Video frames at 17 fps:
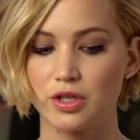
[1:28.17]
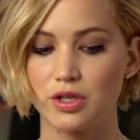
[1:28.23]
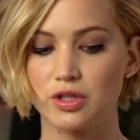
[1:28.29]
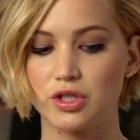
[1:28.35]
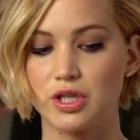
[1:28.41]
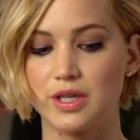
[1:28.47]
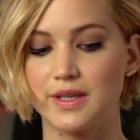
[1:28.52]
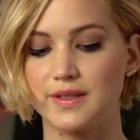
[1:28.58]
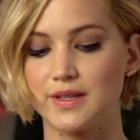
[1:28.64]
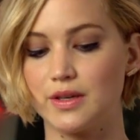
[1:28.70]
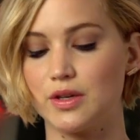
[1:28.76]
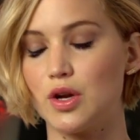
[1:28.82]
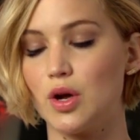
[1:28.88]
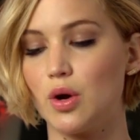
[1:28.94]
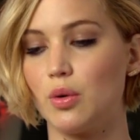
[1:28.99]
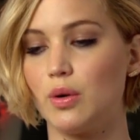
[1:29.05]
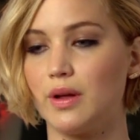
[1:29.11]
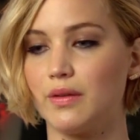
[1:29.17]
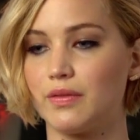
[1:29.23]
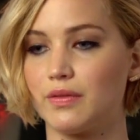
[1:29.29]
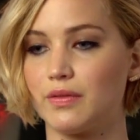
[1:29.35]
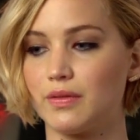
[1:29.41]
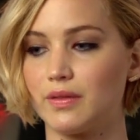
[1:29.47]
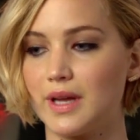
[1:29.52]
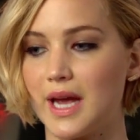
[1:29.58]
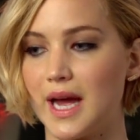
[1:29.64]
She doesn't know if
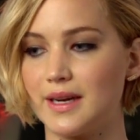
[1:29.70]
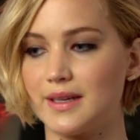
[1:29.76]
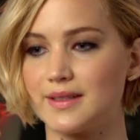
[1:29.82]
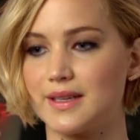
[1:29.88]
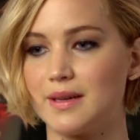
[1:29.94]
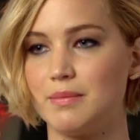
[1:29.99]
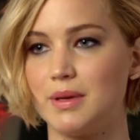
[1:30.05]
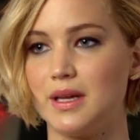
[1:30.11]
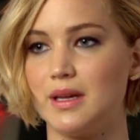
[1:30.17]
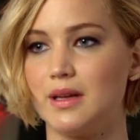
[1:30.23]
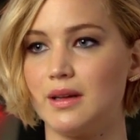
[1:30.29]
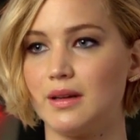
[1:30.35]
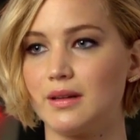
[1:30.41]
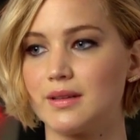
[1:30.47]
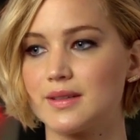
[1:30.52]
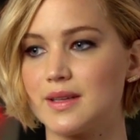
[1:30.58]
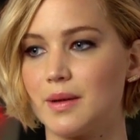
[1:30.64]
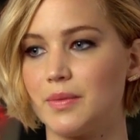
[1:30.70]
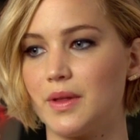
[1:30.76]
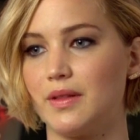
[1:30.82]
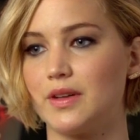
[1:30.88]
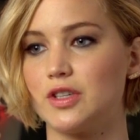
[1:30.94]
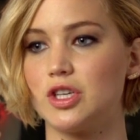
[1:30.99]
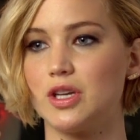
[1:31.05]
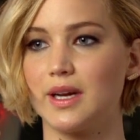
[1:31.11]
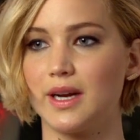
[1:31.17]
Katniss can be something
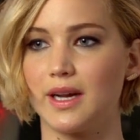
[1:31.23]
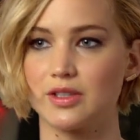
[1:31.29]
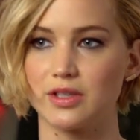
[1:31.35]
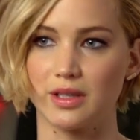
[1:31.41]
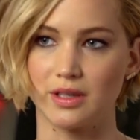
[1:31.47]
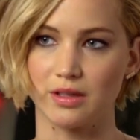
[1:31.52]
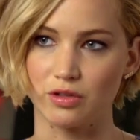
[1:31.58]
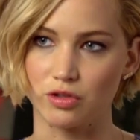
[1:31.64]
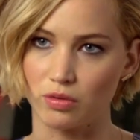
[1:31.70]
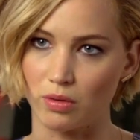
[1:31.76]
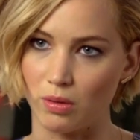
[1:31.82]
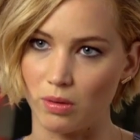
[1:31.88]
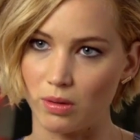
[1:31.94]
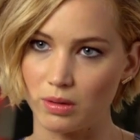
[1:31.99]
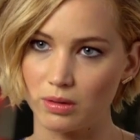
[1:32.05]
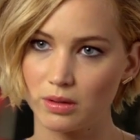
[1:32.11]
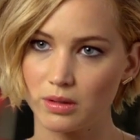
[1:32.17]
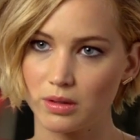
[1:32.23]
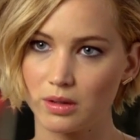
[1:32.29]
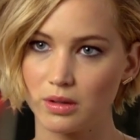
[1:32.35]
that she can actually control.